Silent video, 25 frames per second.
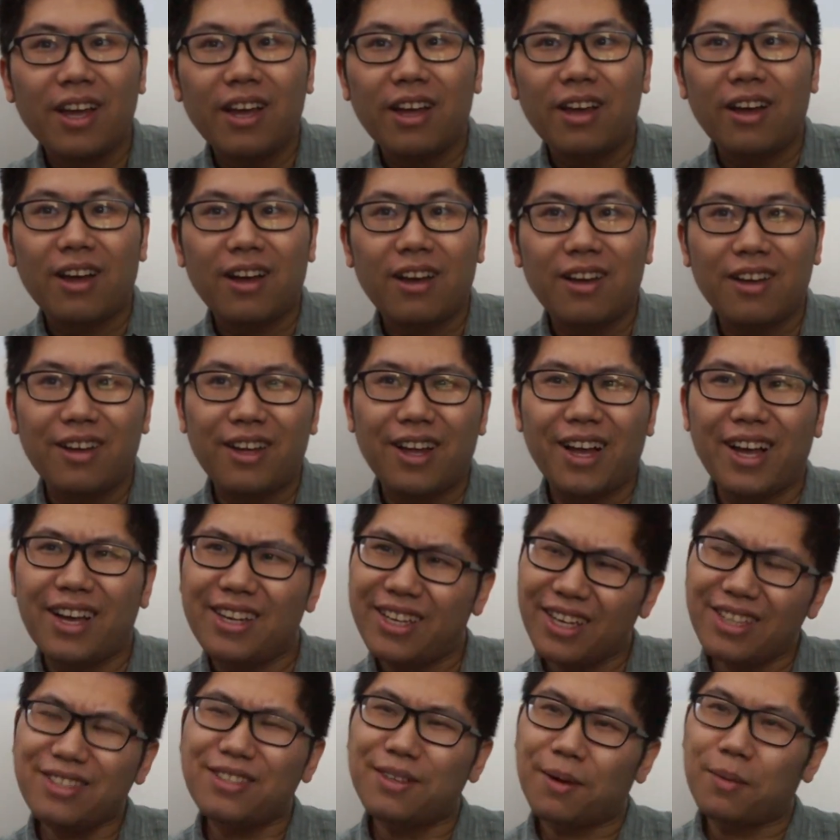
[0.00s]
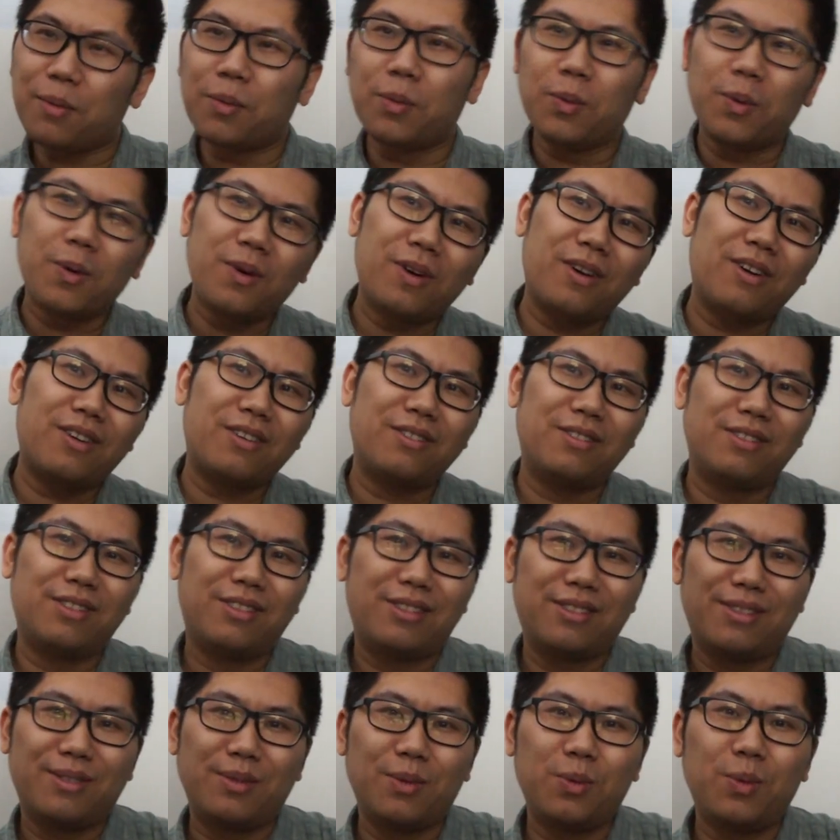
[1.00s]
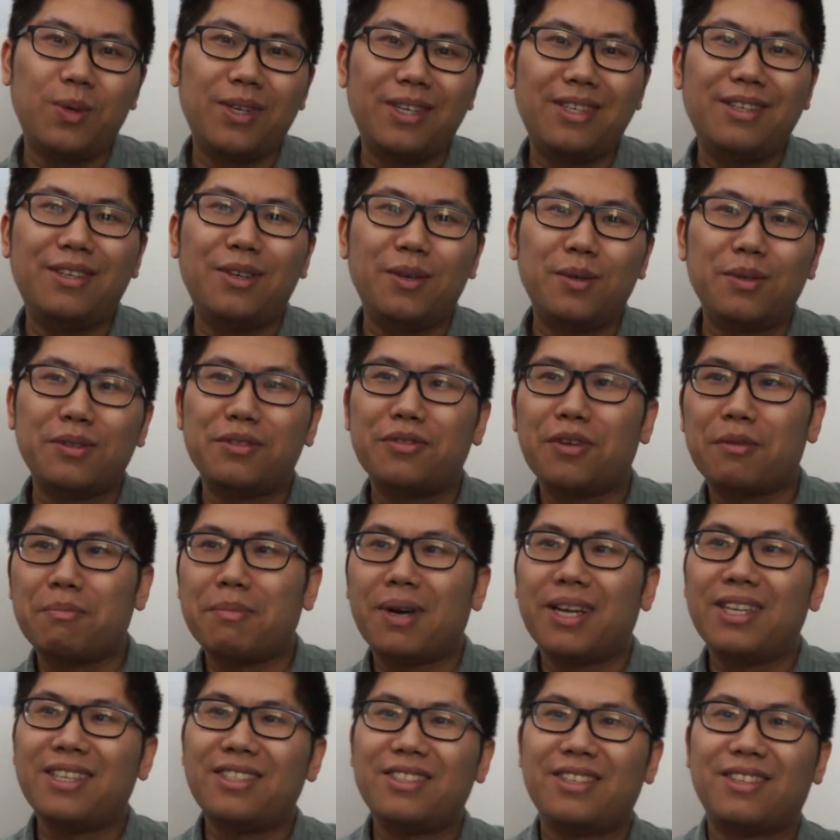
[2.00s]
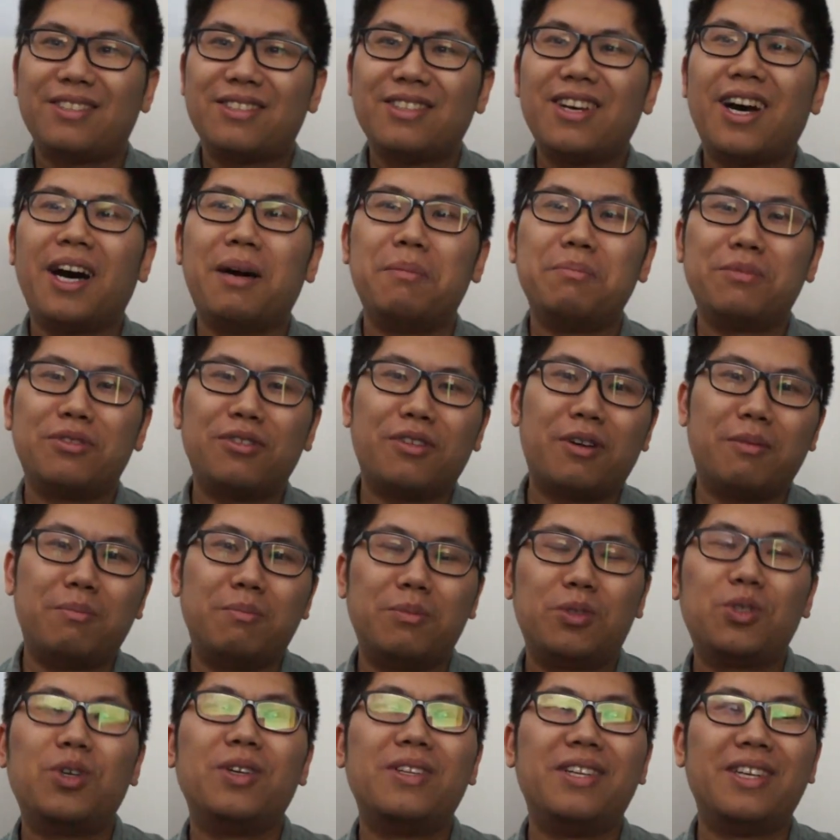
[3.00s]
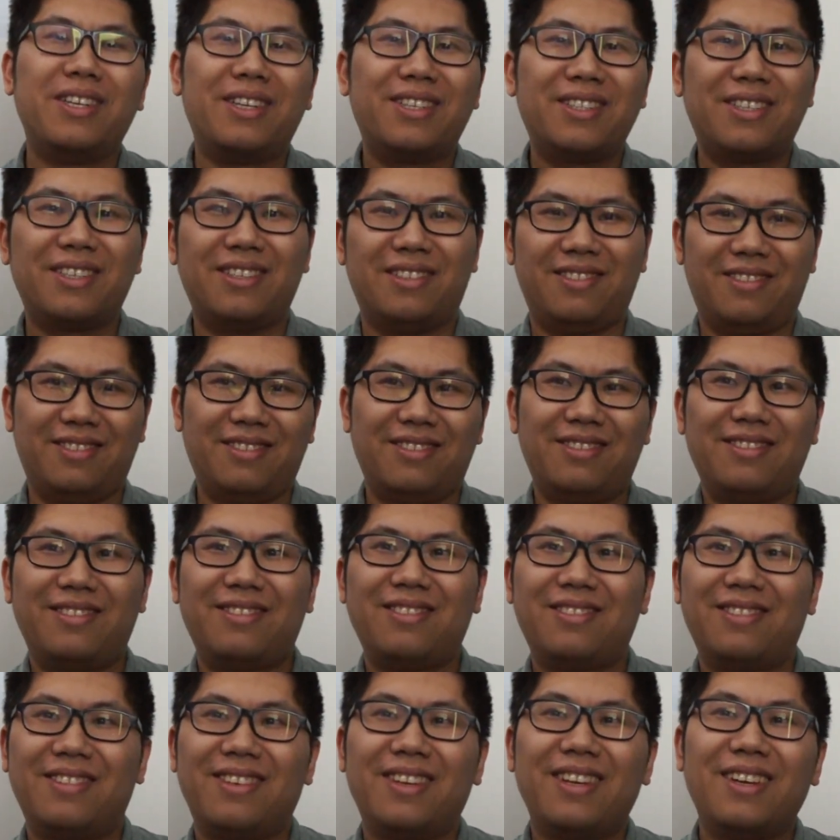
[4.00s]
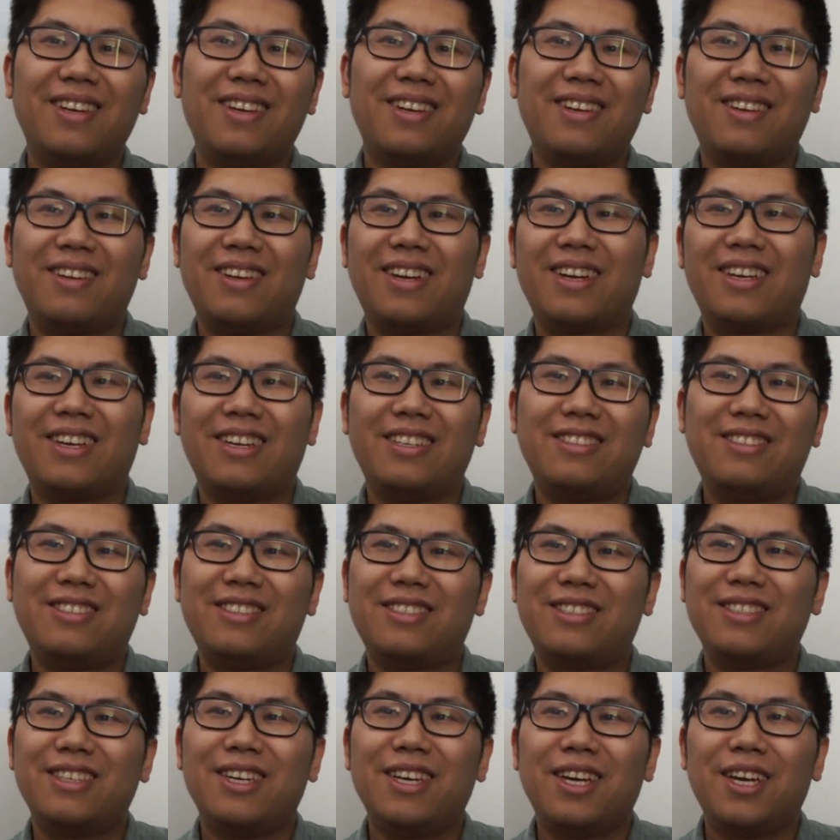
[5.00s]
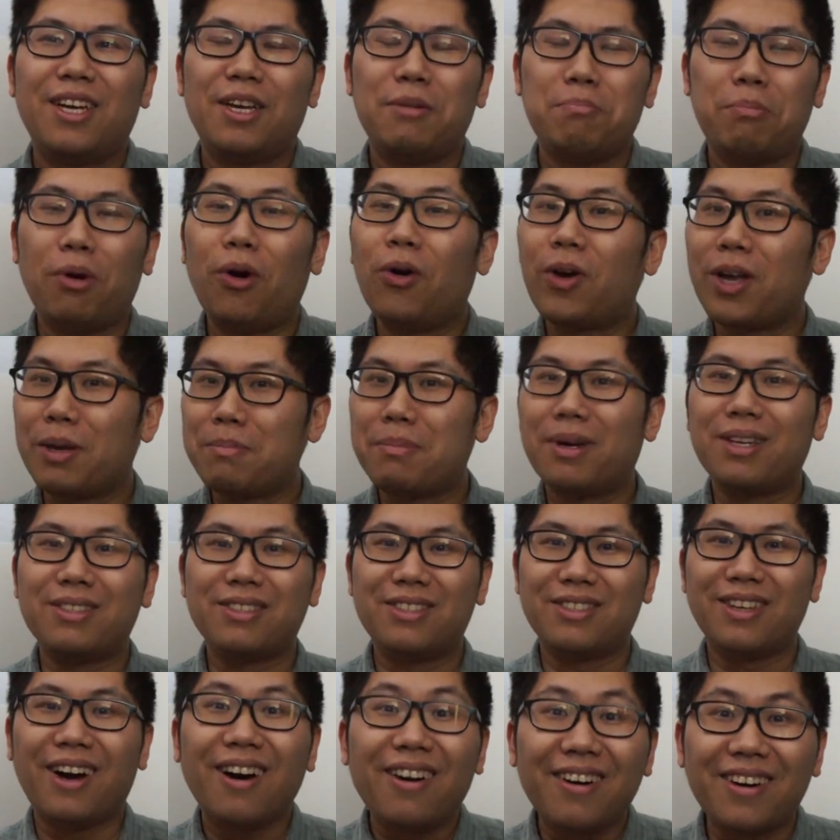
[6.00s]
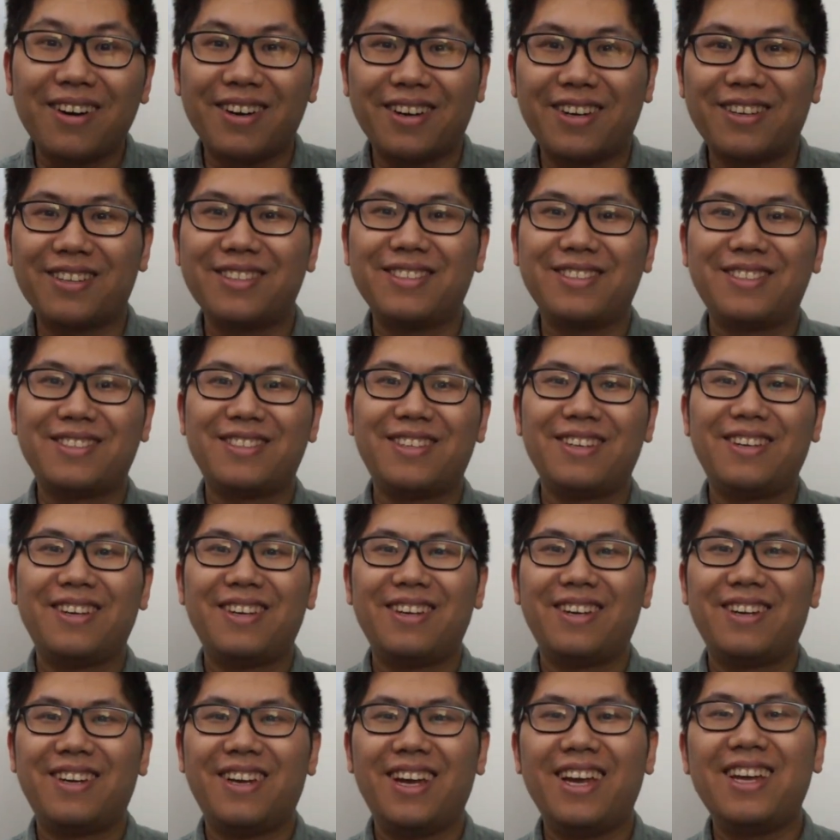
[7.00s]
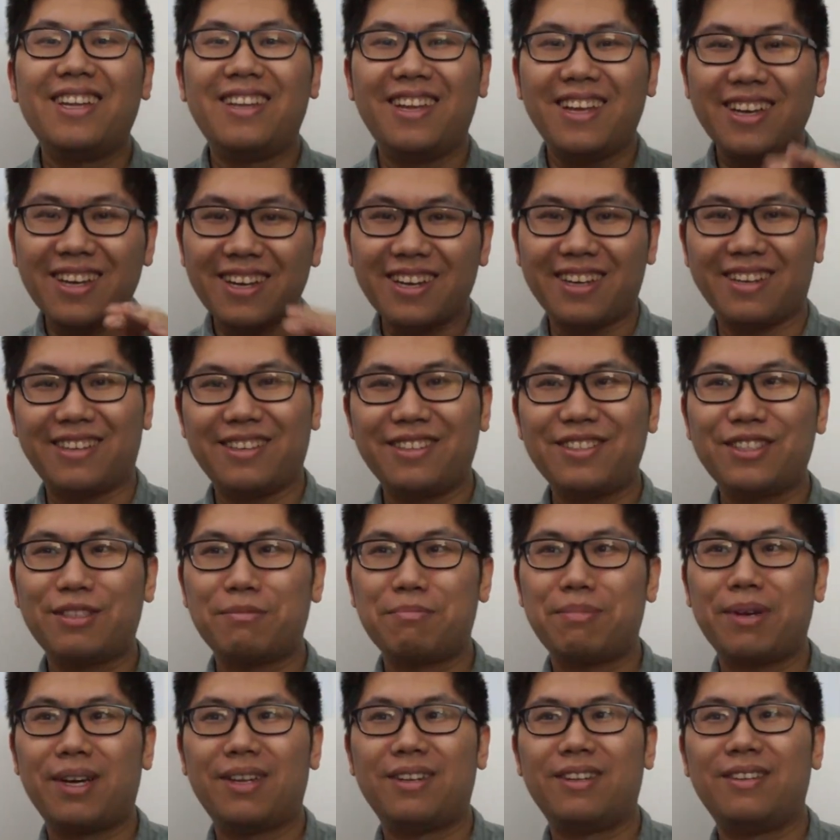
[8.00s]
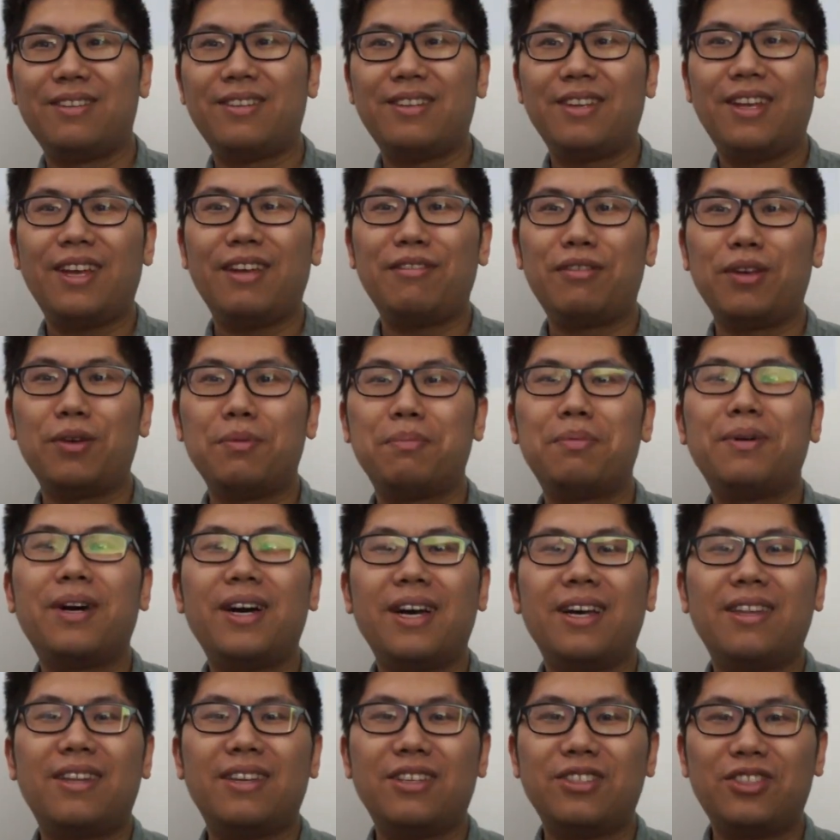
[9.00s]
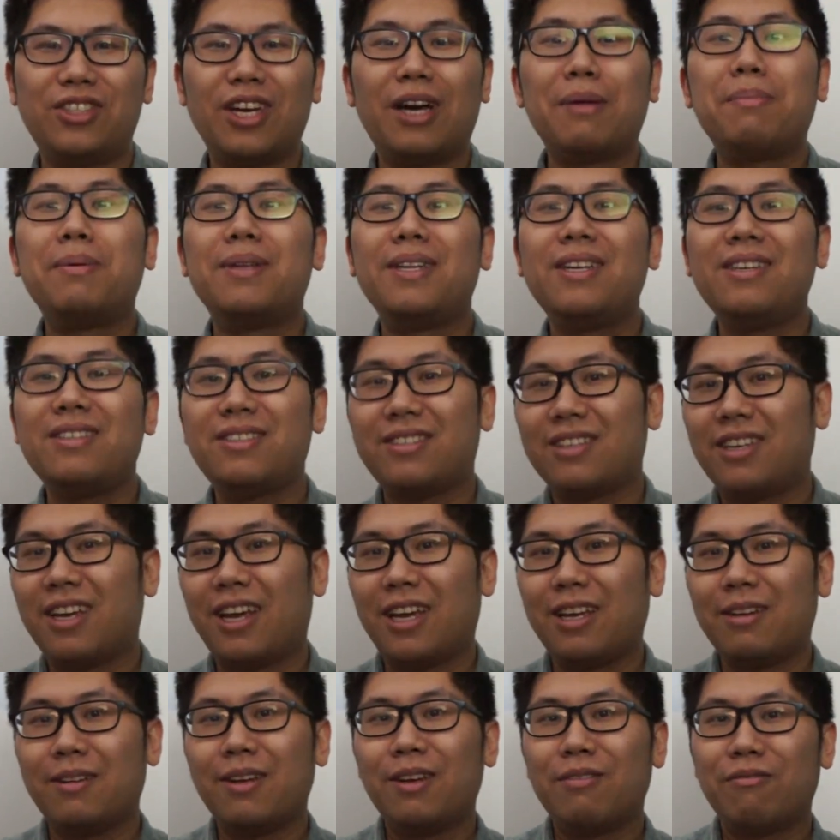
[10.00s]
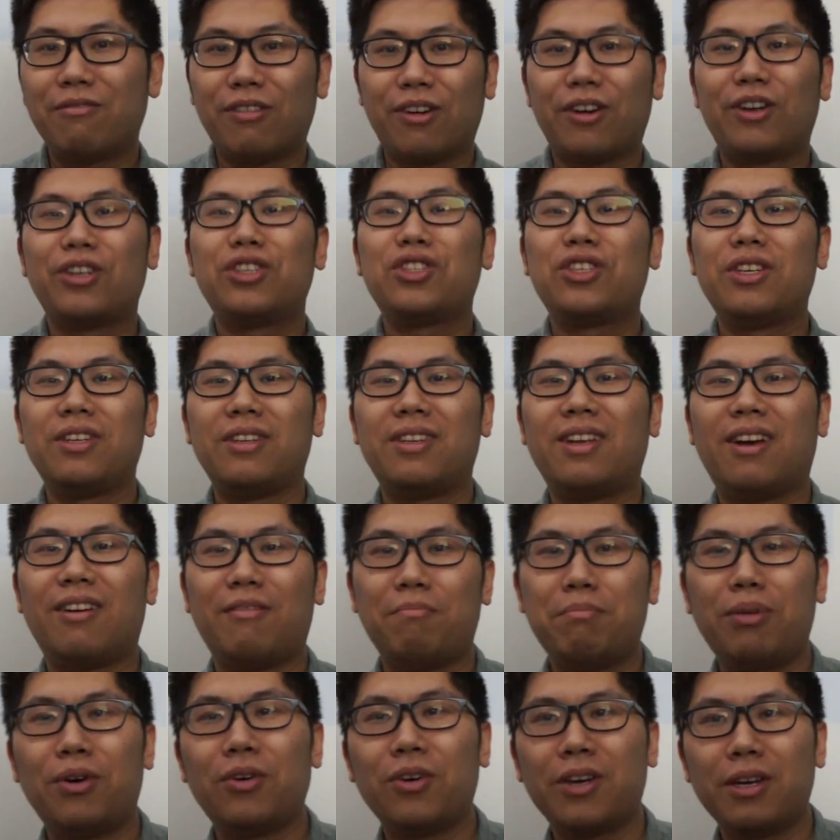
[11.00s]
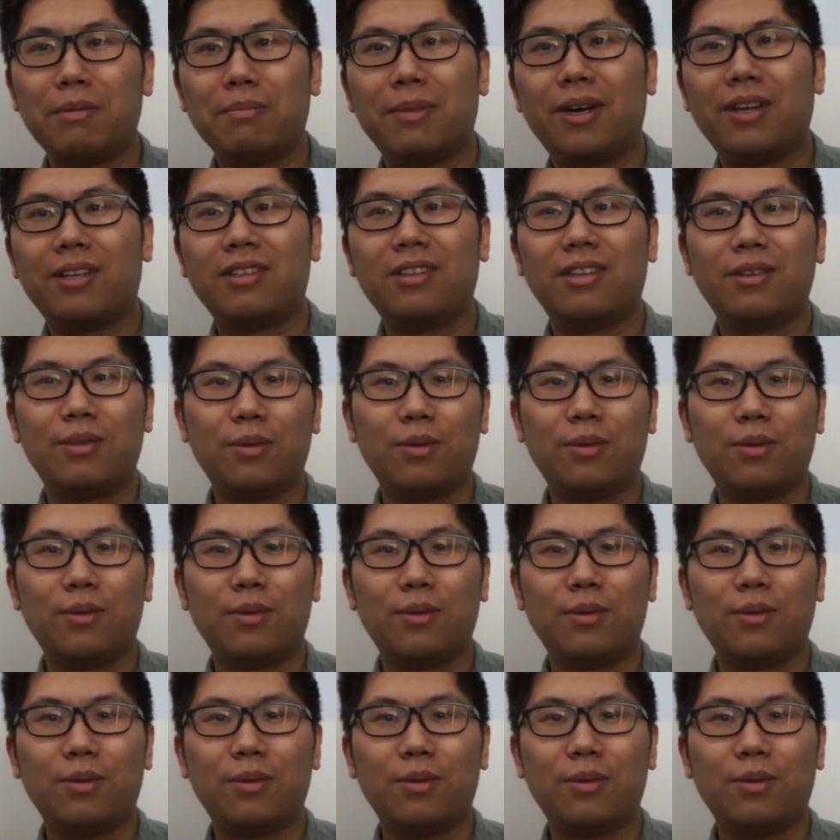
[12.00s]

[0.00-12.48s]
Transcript: I guess the words we use for money just comes from tradition. Like it's Pokemon dollars in English, but if you play the Japanese game version of Pokemon,